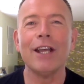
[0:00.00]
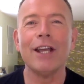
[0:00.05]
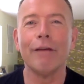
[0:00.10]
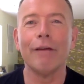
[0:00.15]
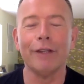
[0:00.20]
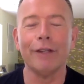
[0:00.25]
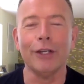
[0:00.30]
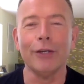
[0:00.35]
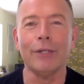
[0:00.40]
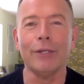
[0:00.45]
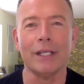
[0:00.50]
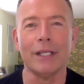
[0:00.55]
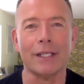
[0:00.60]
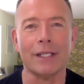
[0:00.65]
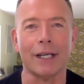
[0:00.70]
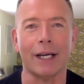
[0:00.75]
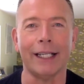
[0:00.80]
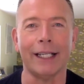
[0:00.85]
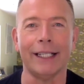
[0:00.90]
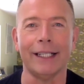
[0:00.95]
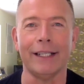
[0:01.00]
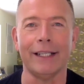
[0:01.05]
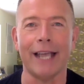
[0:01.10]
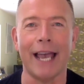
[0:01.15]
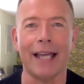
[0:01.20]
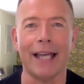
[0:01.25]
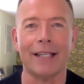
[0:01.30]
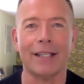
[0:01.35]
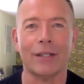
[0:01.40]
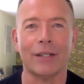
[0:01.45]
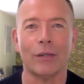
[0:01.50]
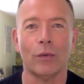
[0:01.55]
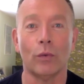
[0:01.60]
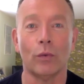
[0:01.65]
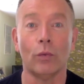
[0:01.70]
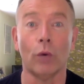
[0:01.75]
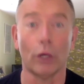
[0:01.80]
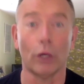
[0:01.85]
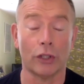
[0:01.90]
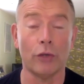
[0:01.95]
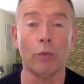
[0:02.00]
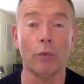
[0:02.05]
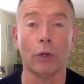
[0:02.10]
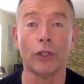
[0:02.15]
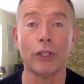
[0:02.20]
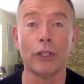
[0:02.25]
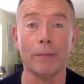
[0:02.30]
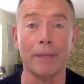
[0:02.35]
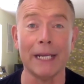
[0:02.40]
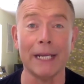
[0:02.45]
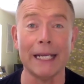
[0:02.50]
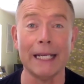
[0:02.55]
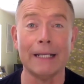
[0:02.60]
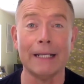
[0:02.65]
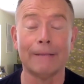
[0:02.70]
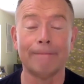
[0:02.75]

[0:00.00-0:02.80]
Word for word: of you decided yet what you want to be?